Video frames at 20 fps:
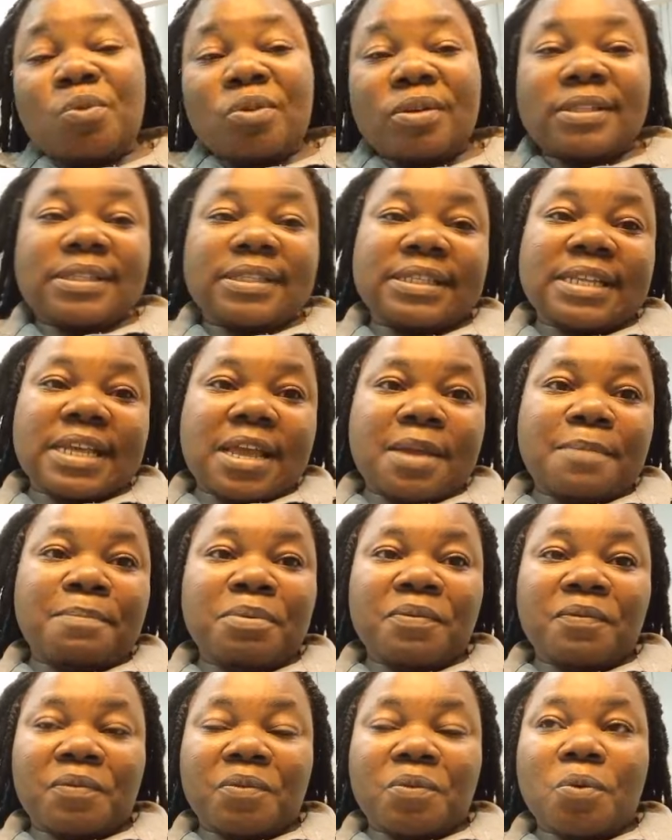was there
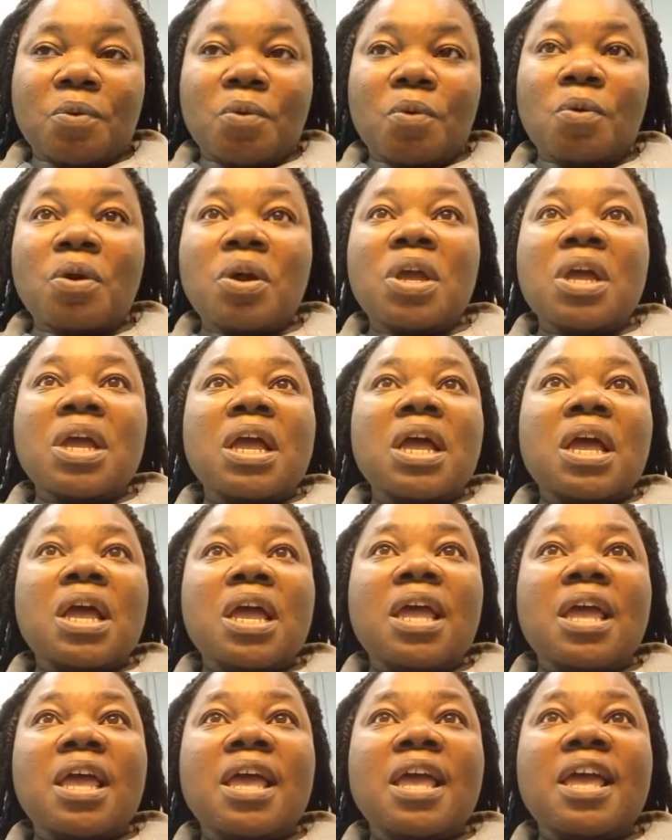before
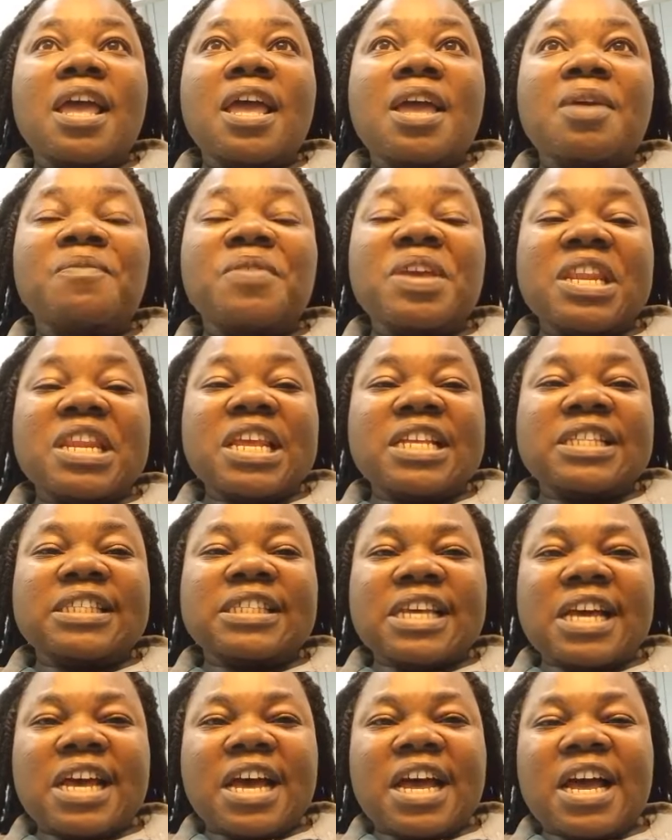uh,
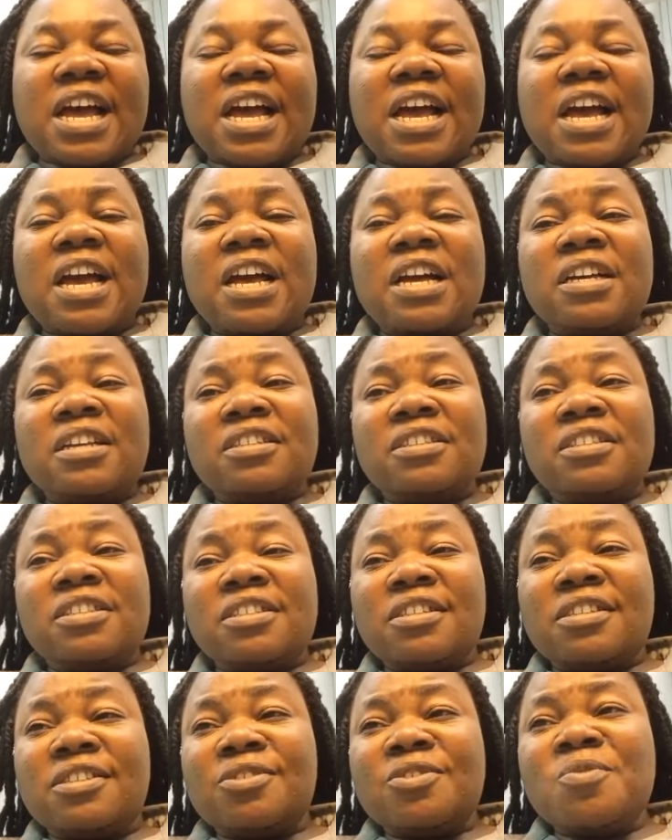Venita,
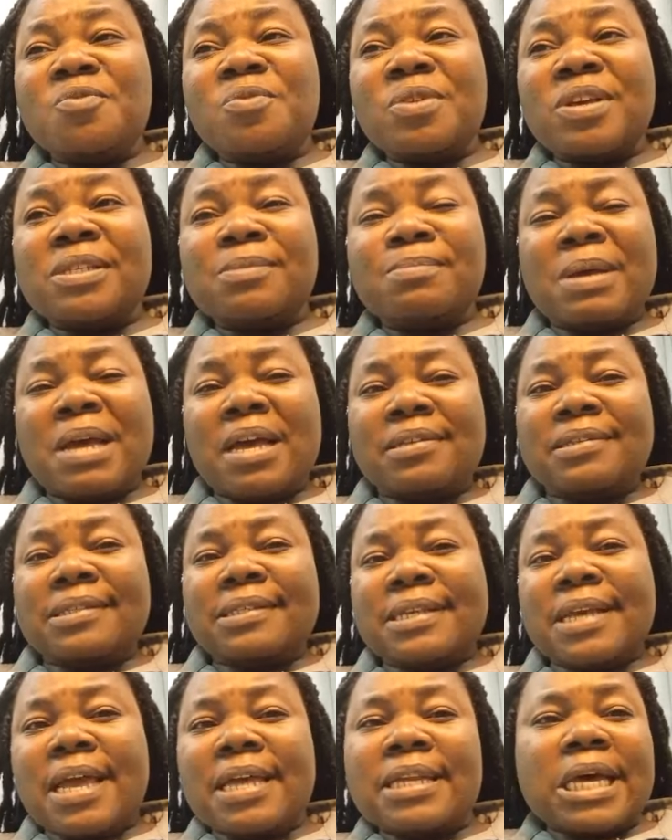she's always by
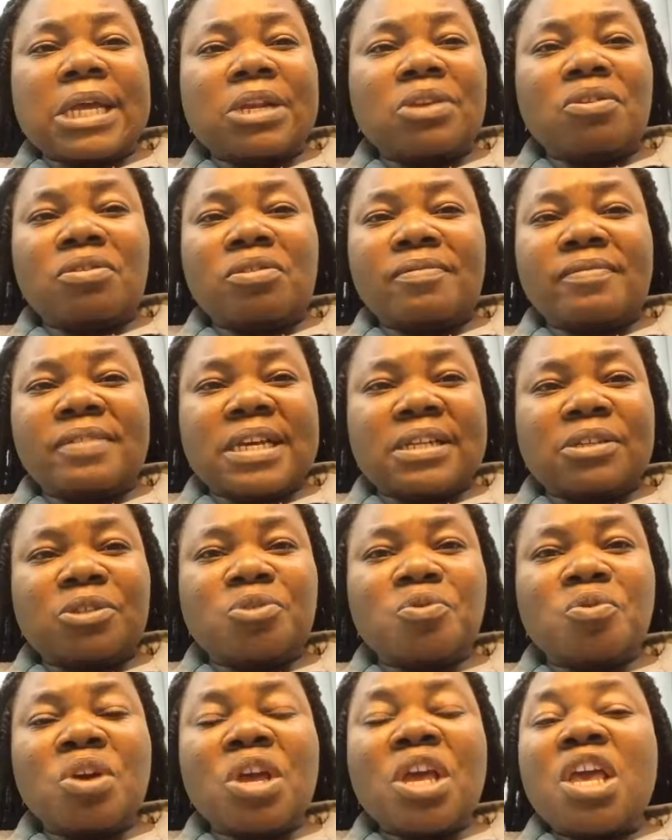her side and all of that.
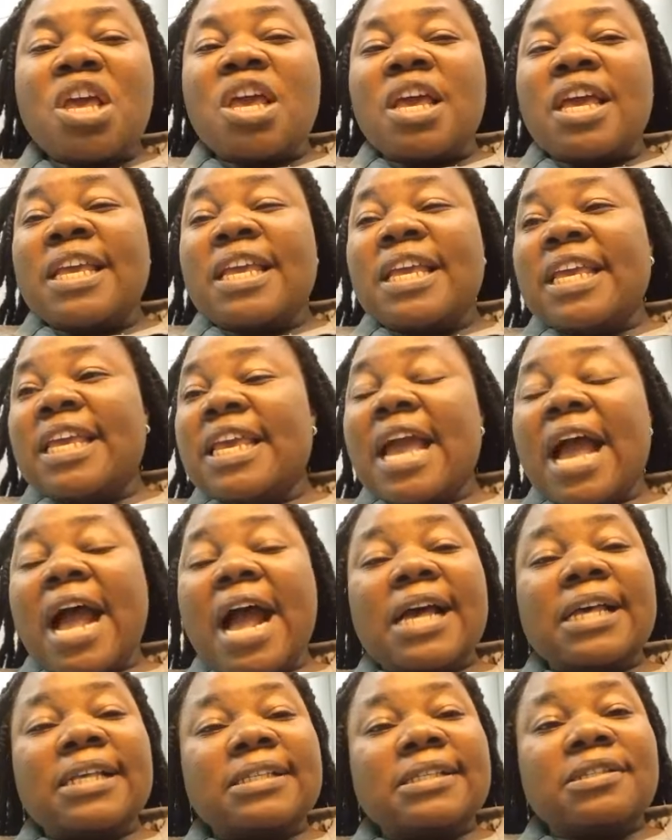So he
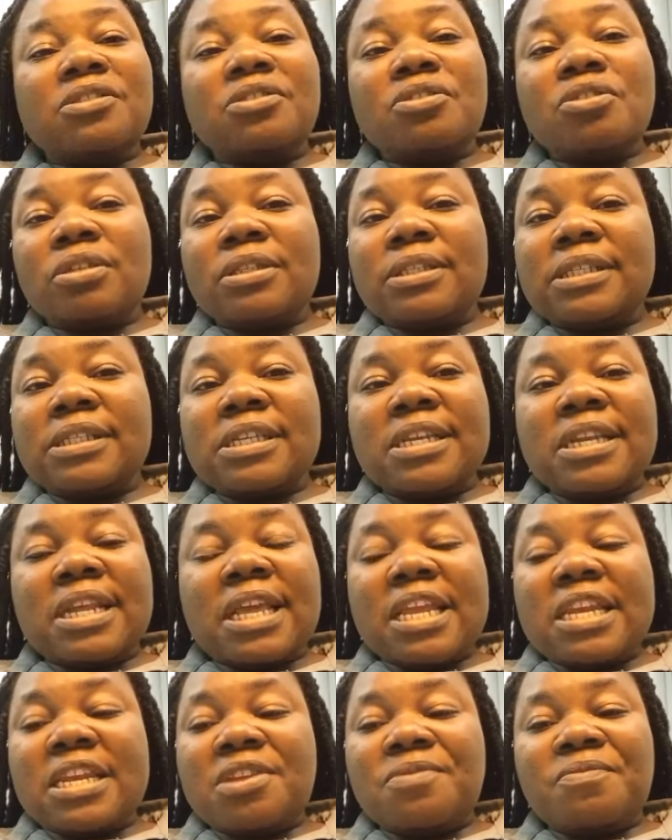has not seen
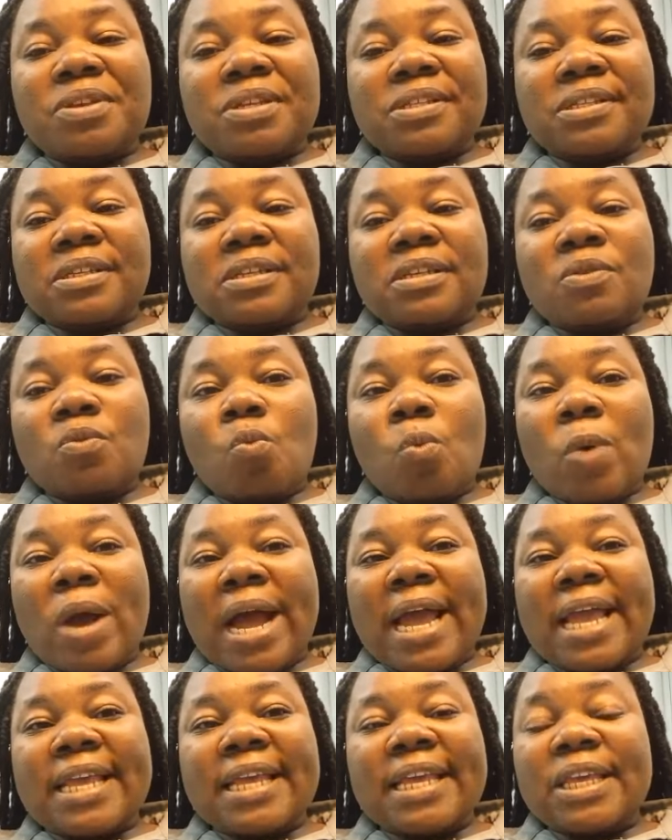any reason
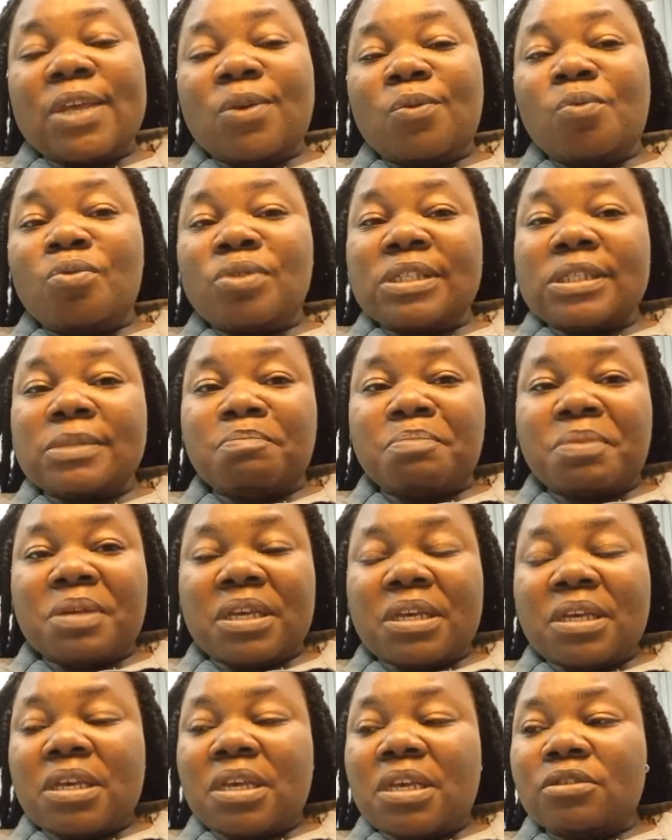why he won't
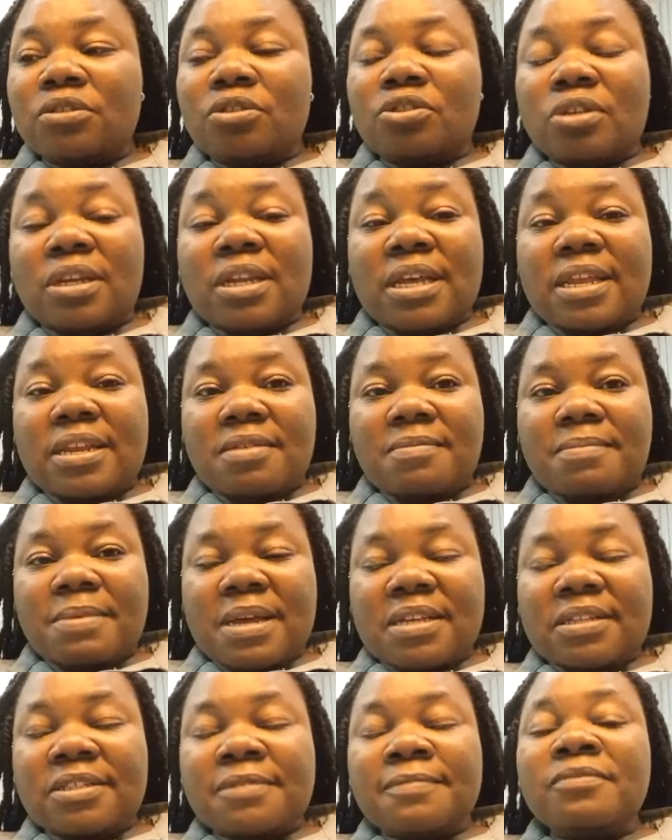pick
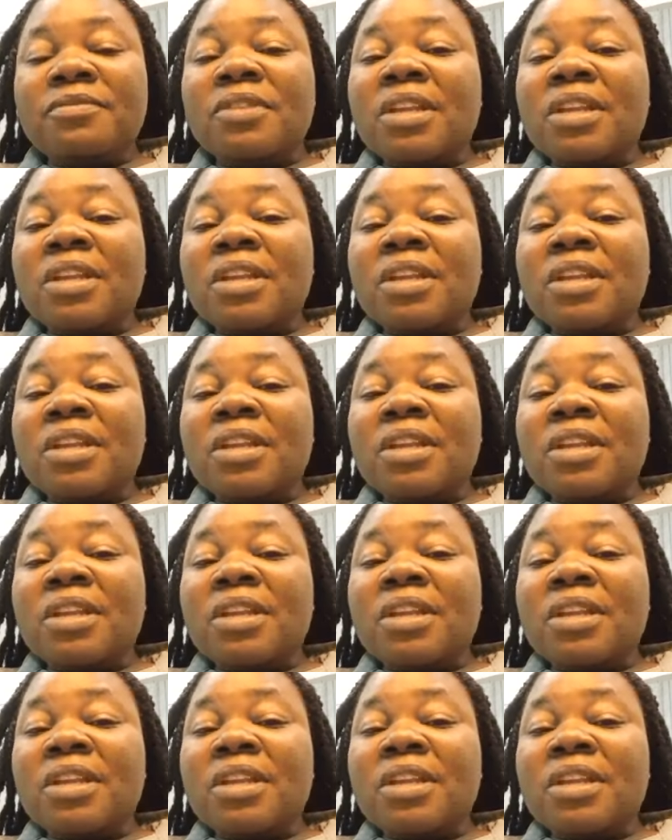Tolanibaj.